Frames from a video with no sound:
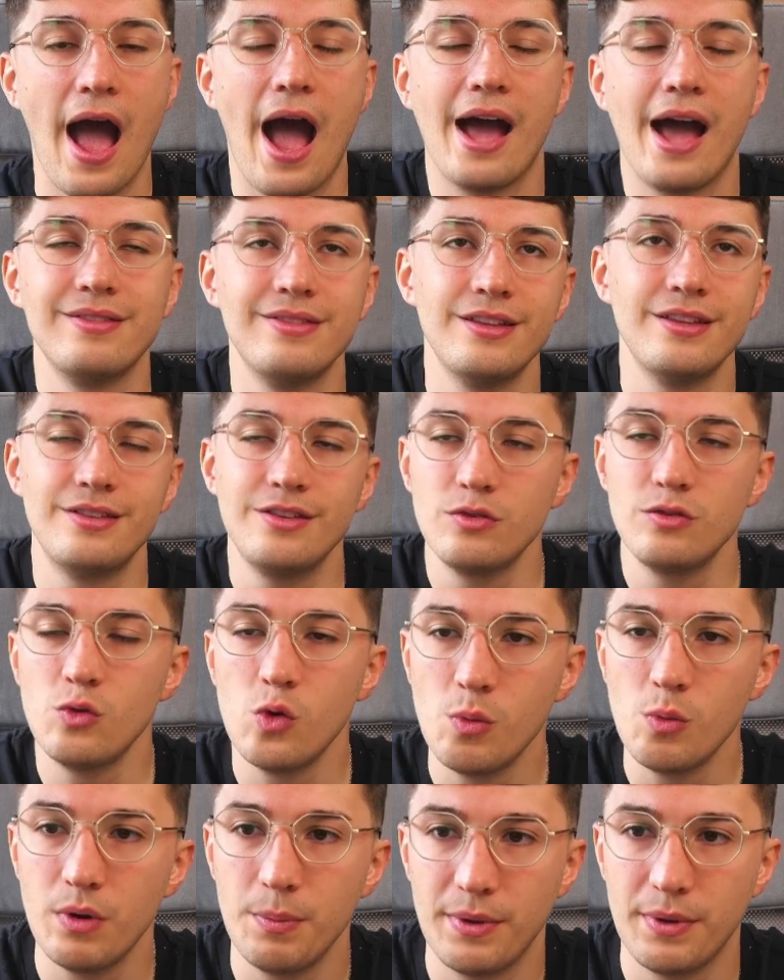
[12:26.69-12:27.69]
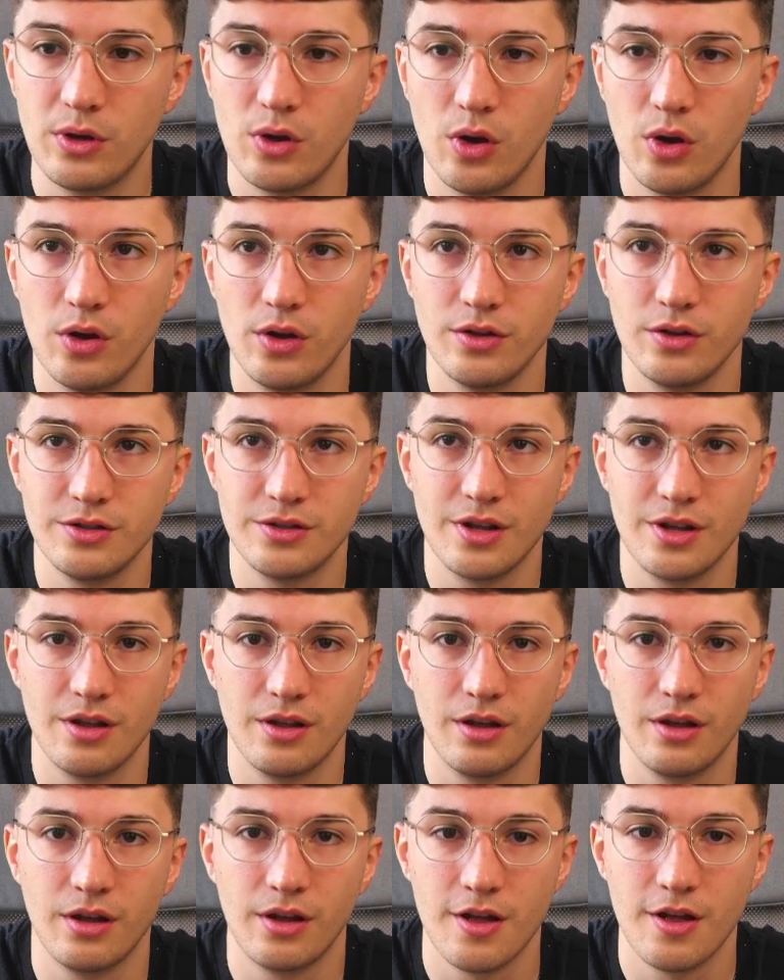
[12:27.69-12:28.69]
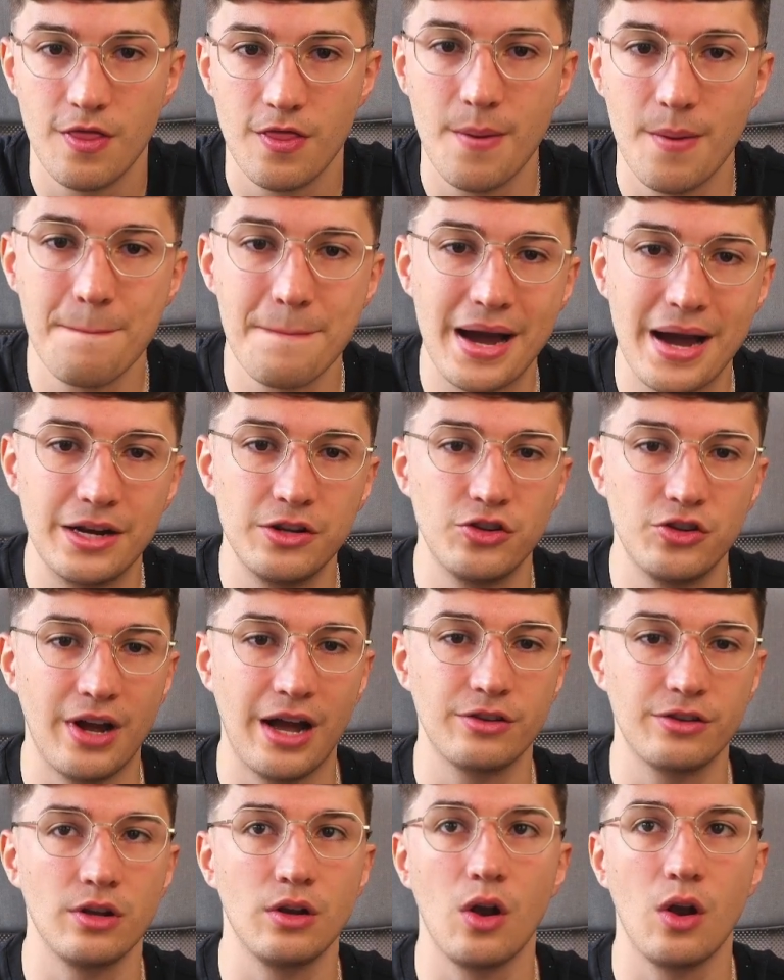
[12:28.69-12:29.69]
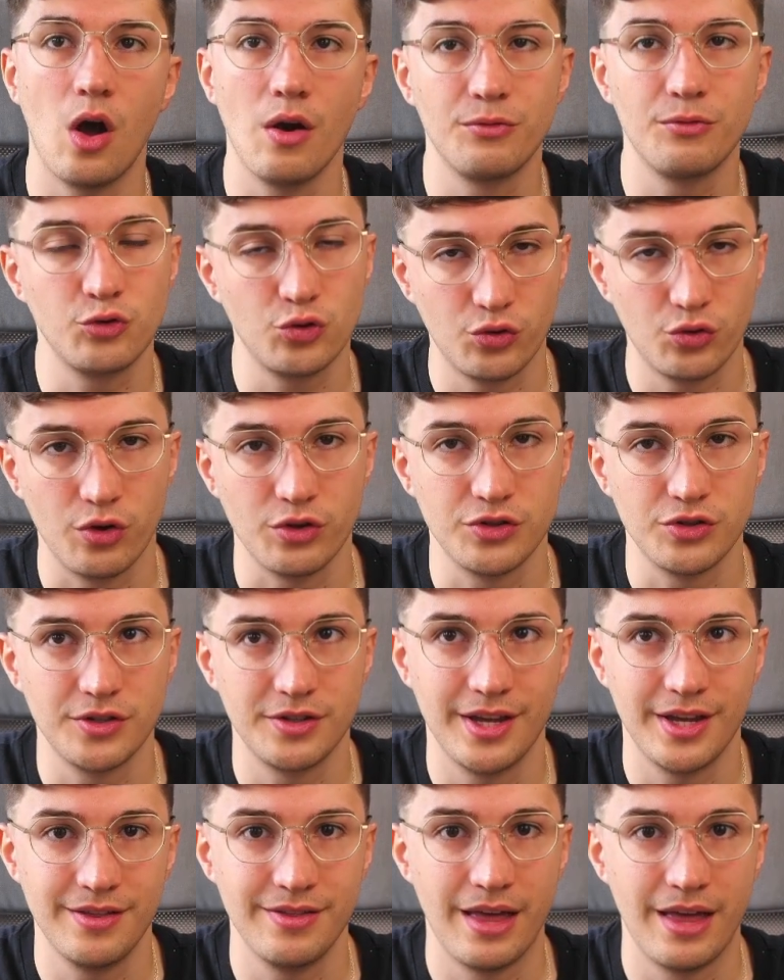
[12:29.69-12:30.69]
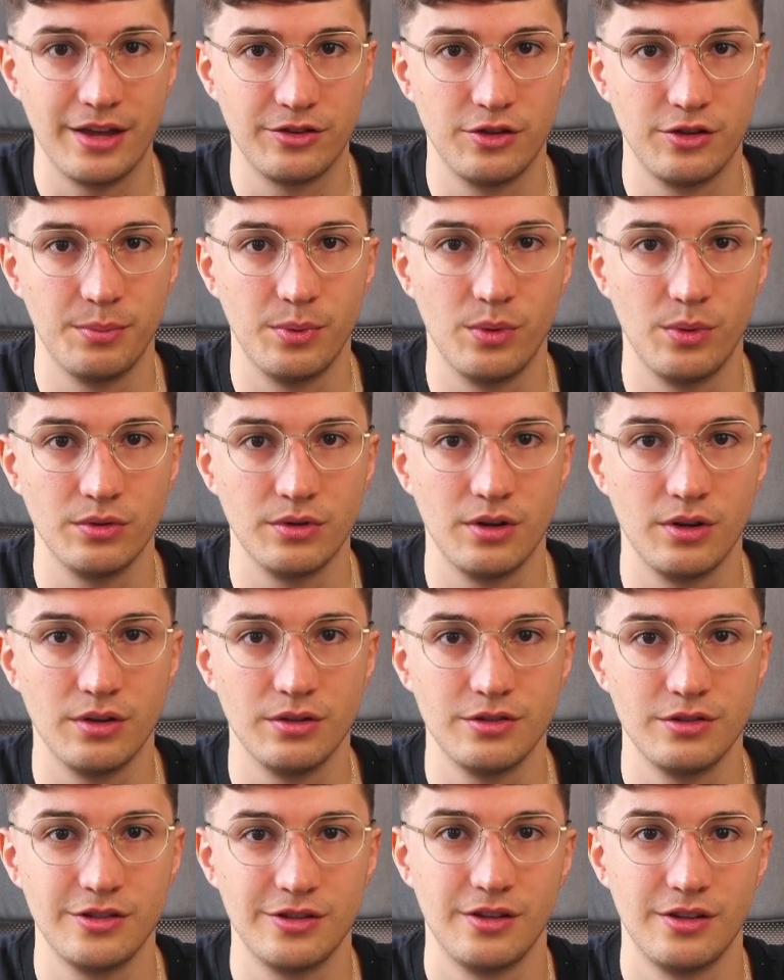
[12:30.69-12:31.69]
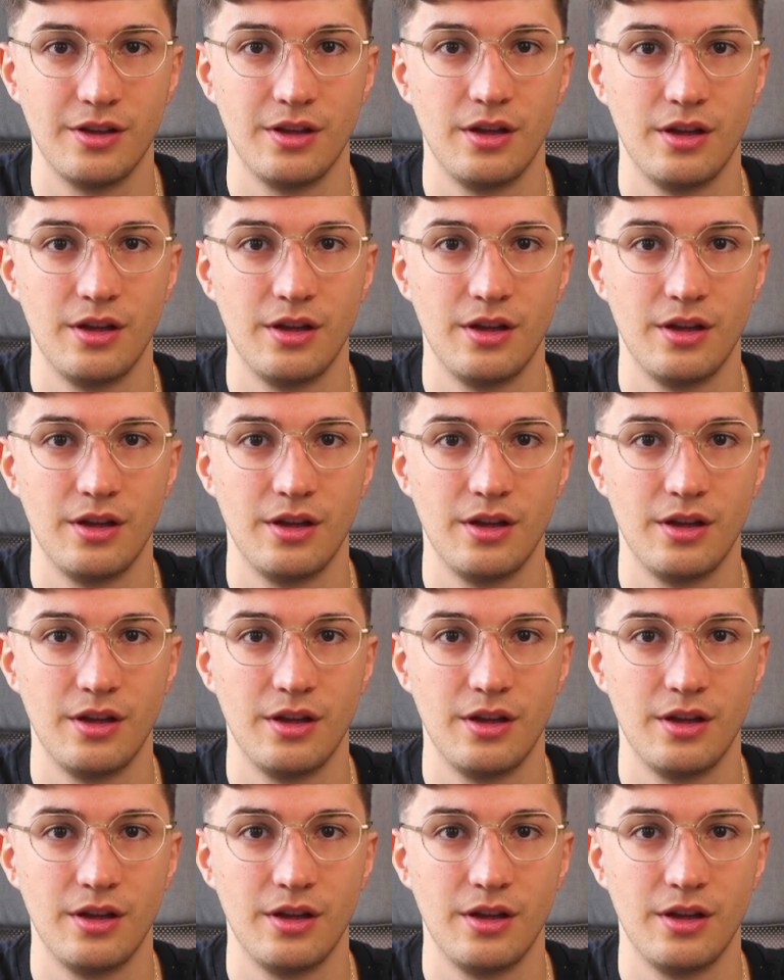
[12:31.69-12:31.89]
And this is normally because the manager has a lot of trust in their subordinates.